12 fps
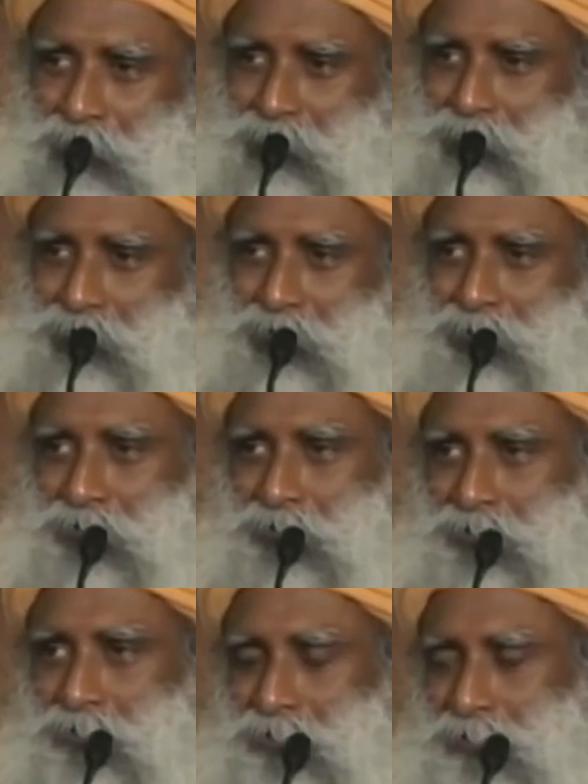
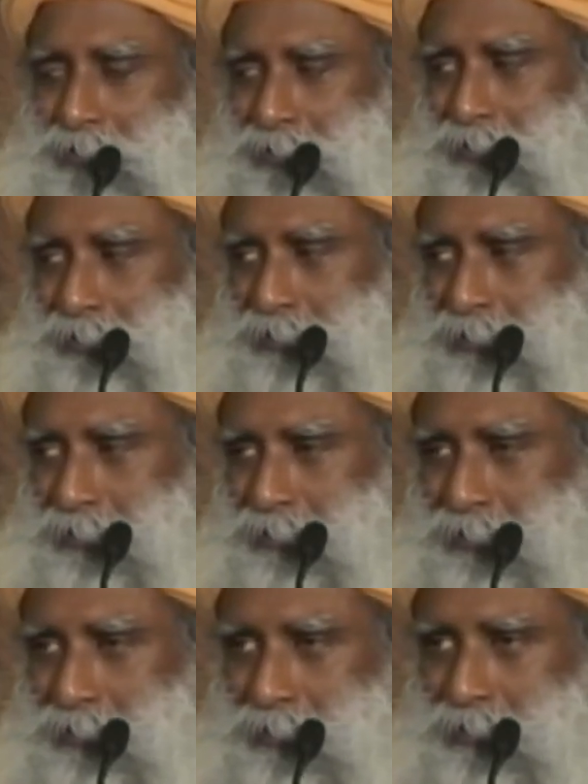
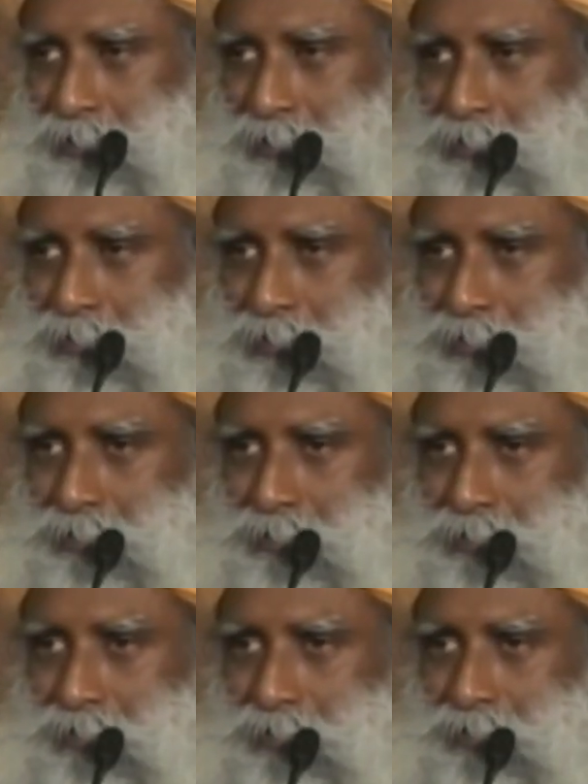
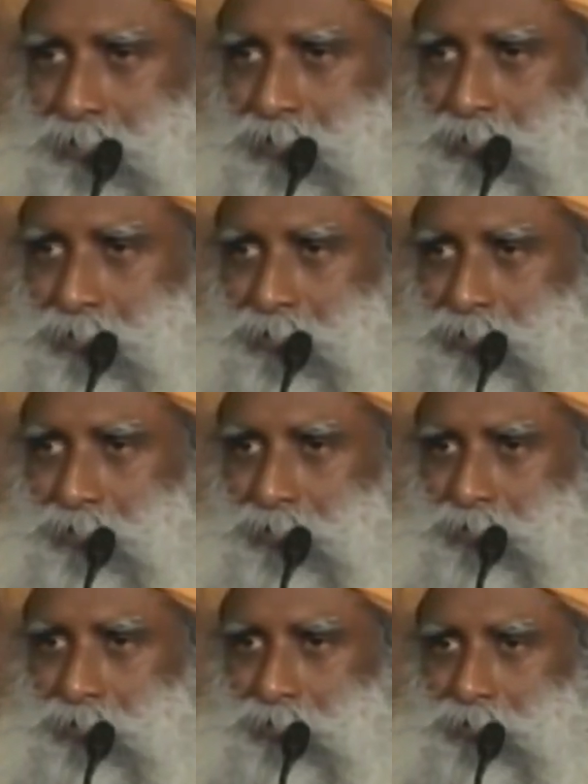
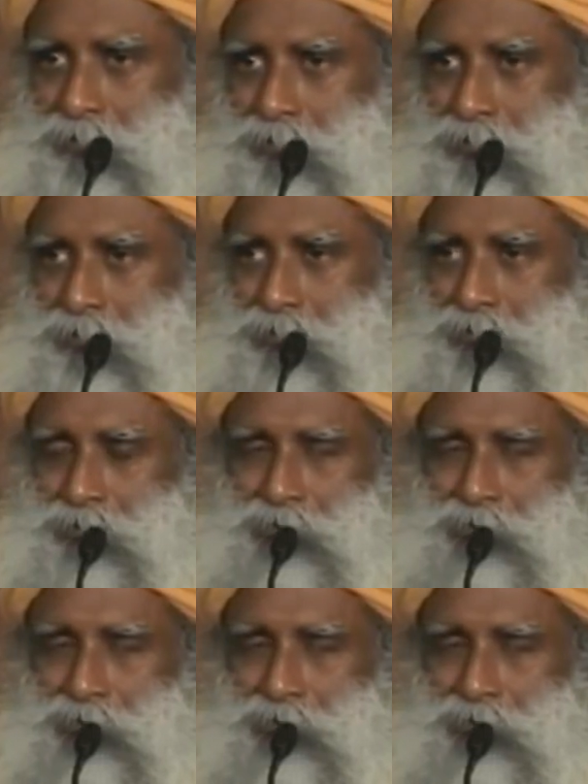No one is speaking in this clip.